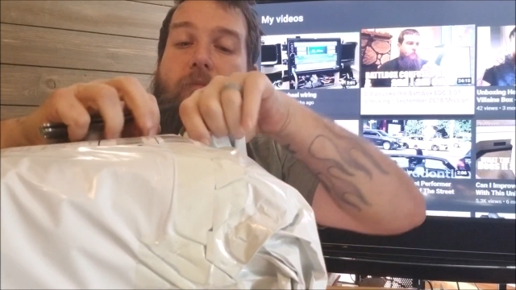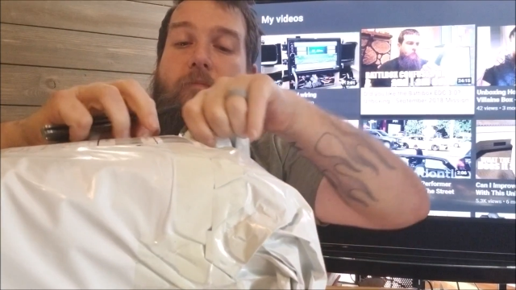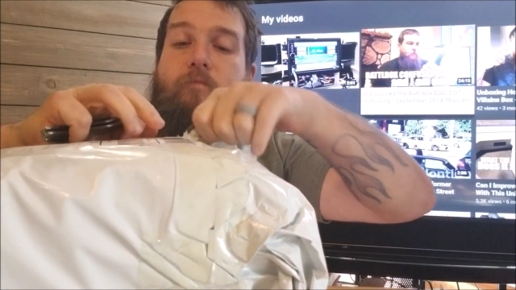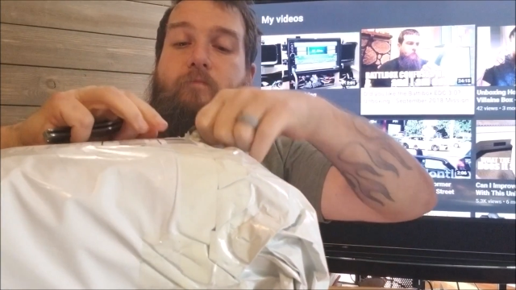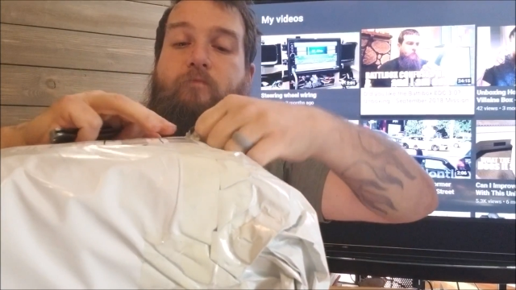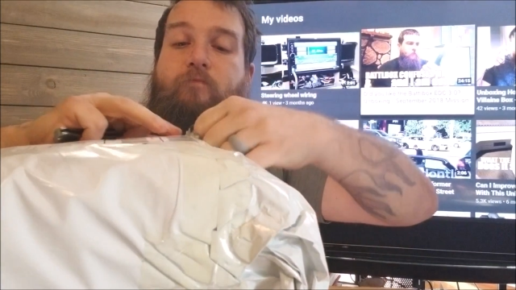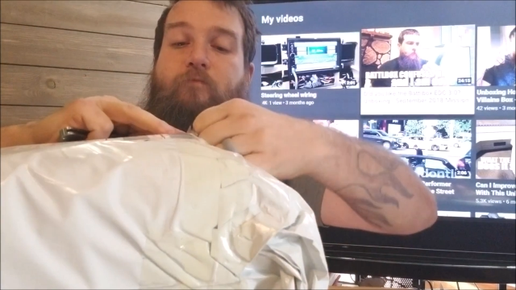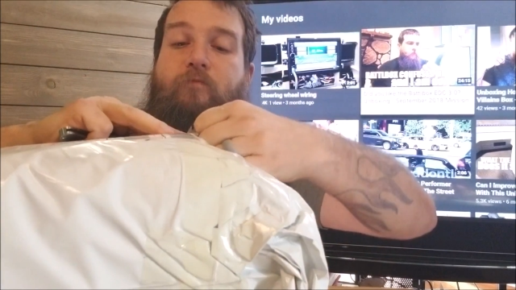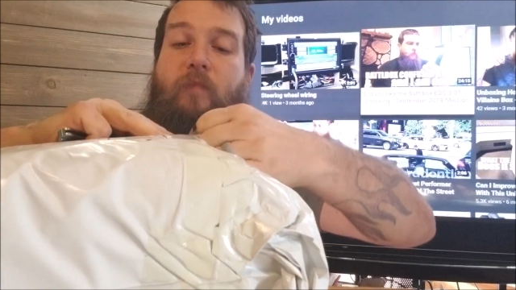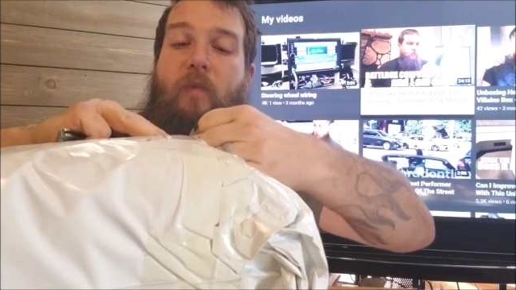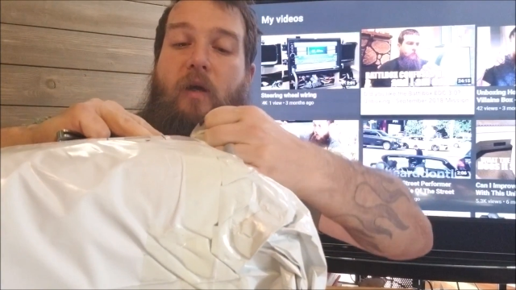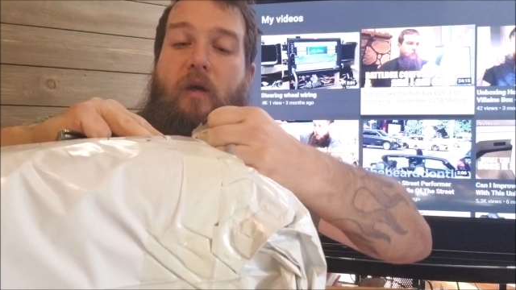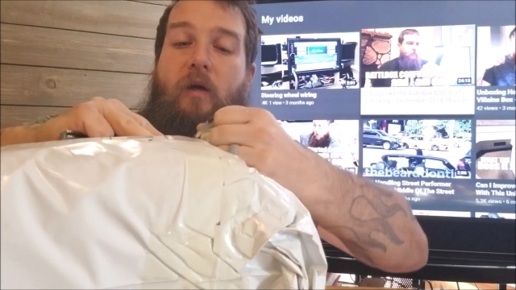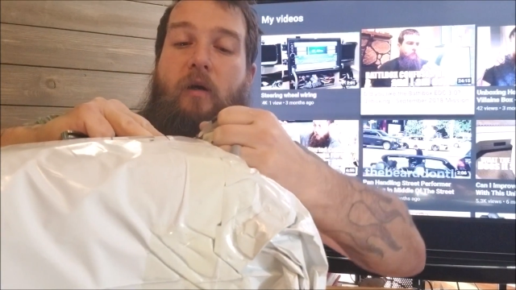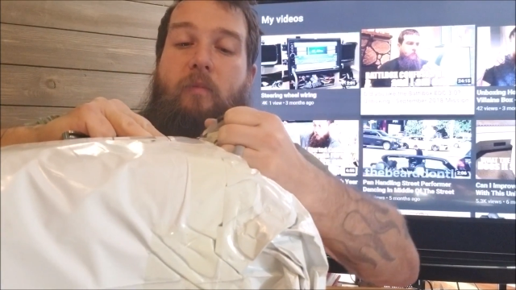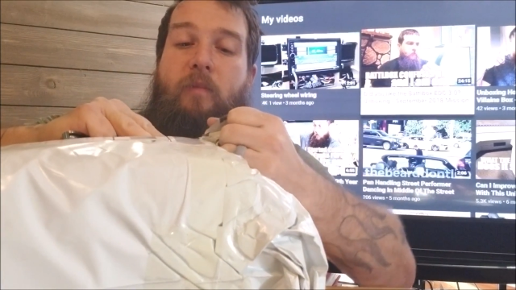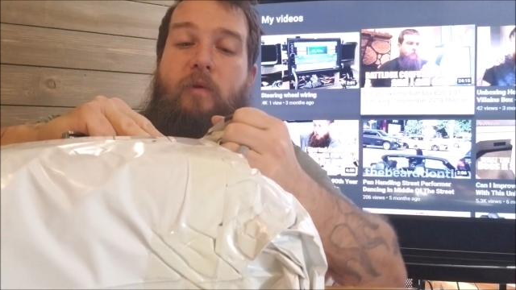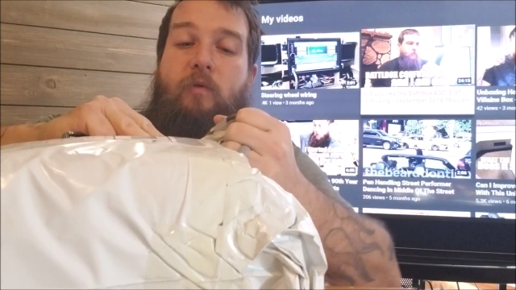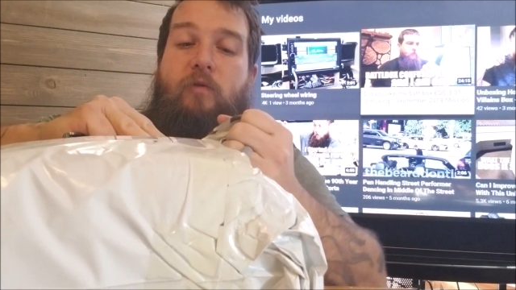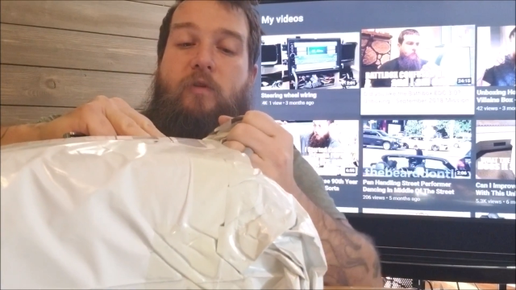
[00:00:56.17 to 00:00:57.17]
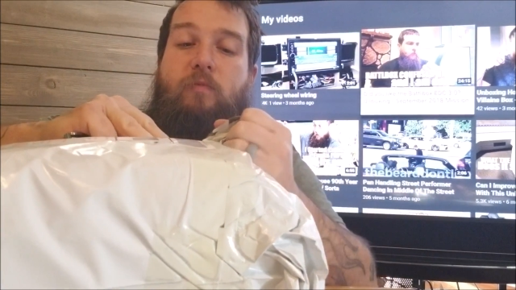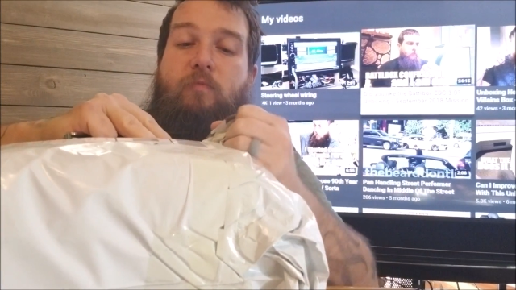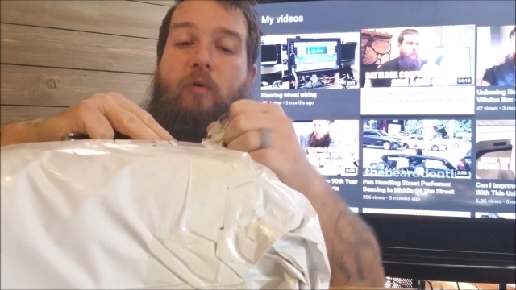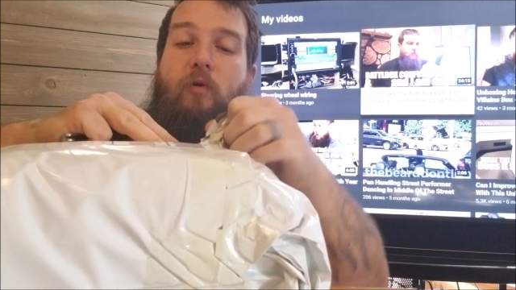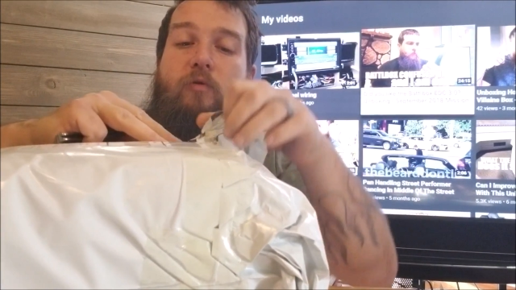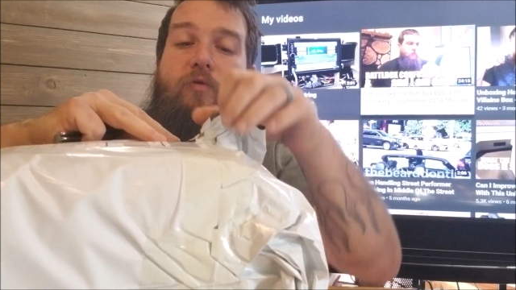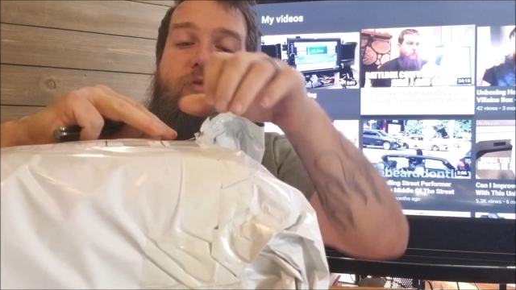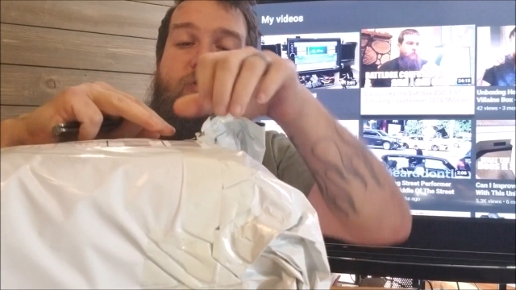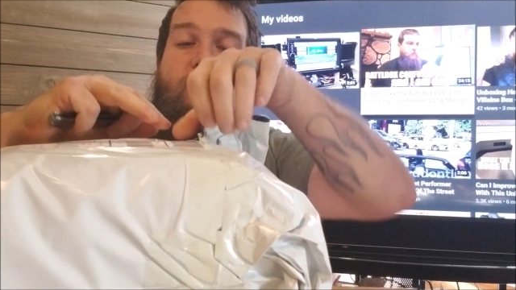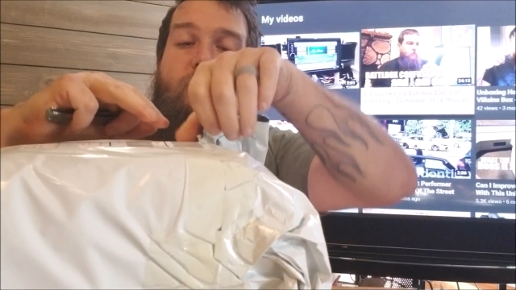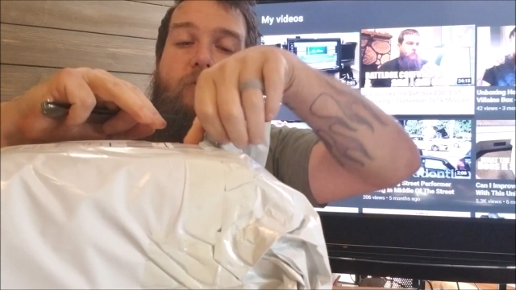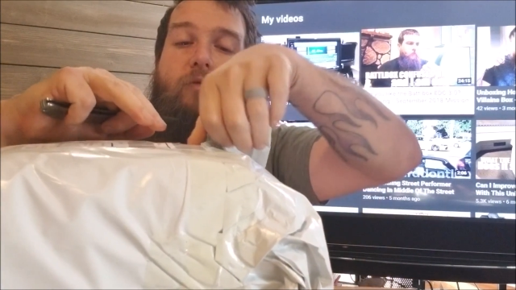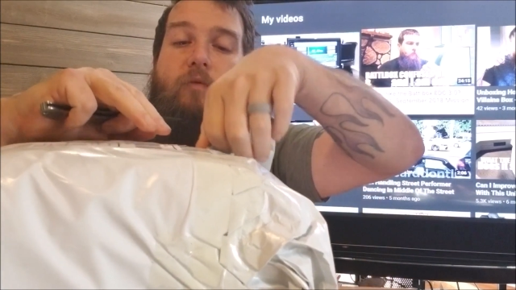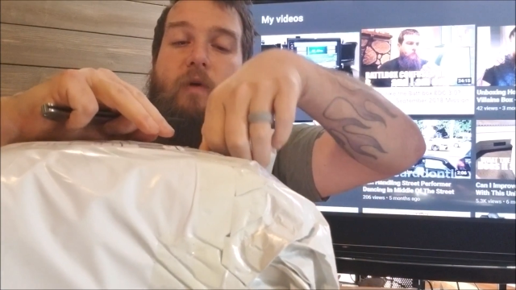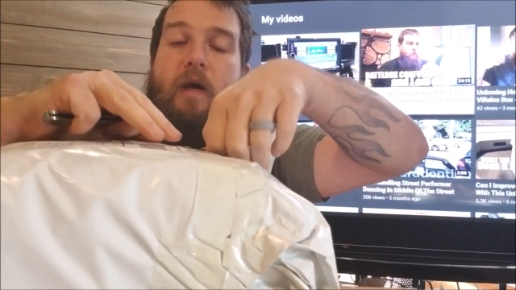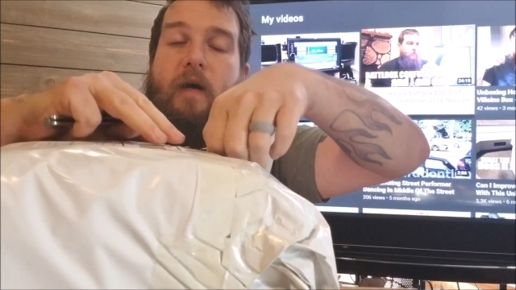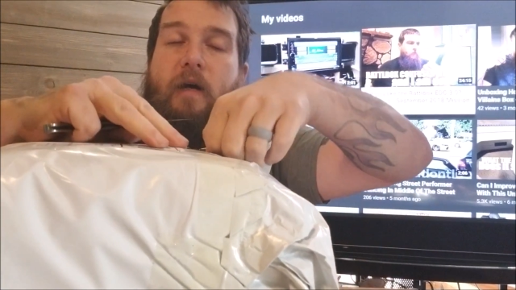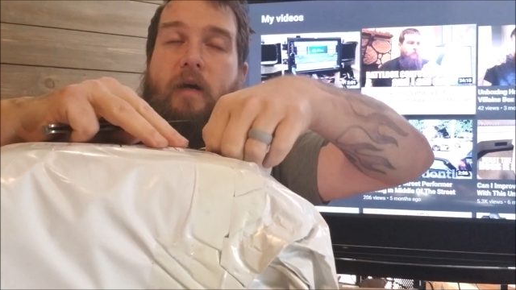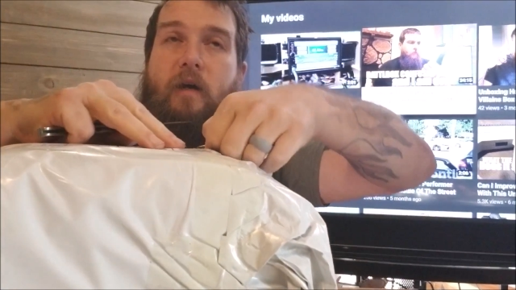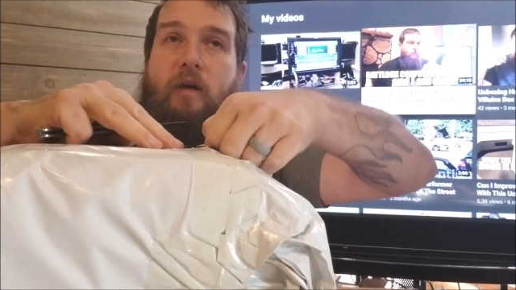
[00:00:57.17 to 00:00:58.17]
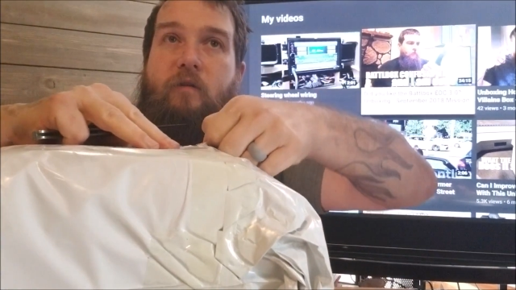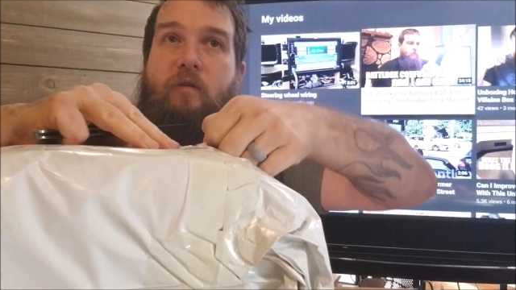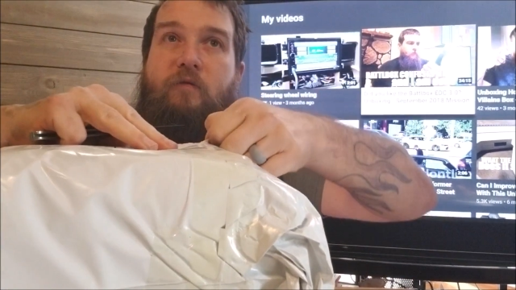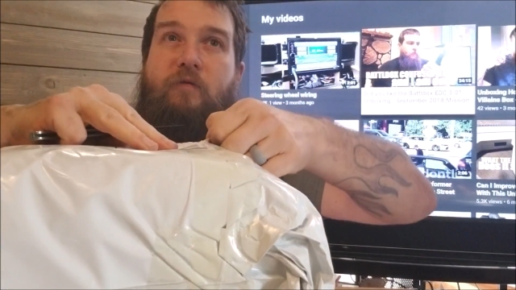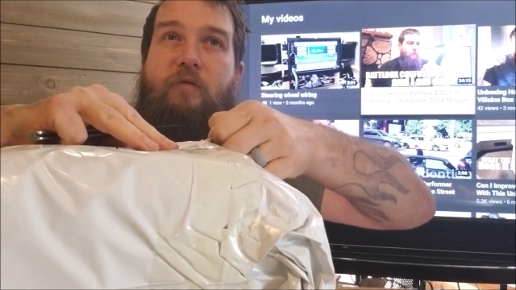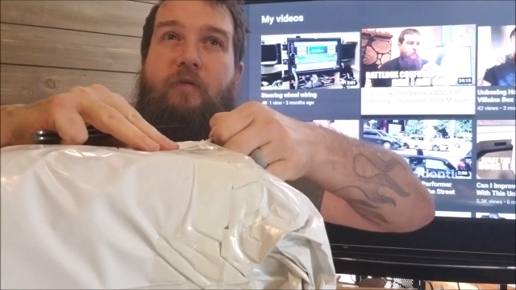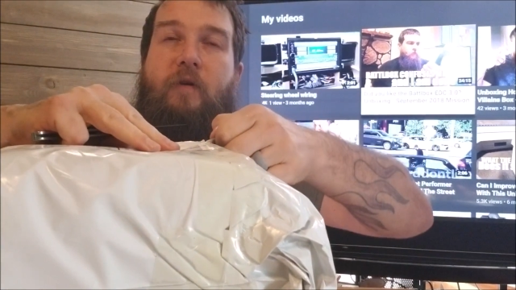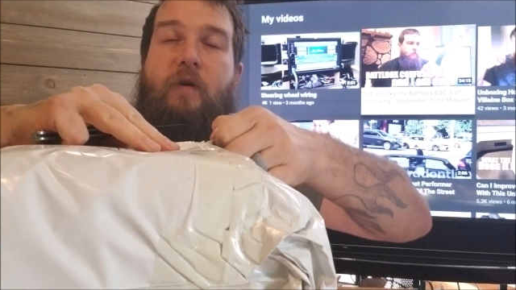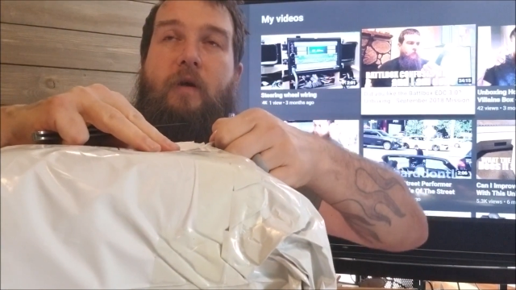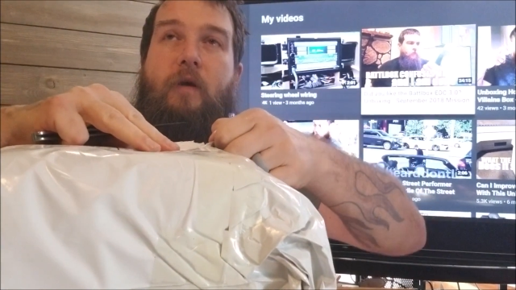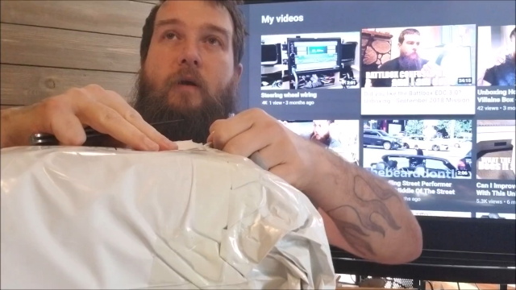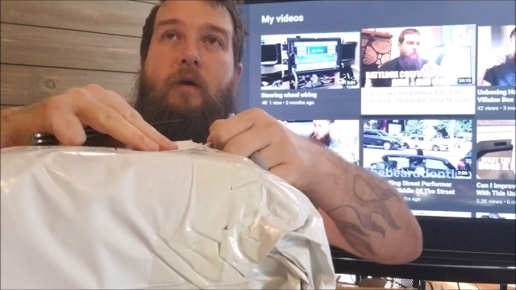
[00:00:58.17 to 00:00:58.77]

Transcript: It was supposed to arrive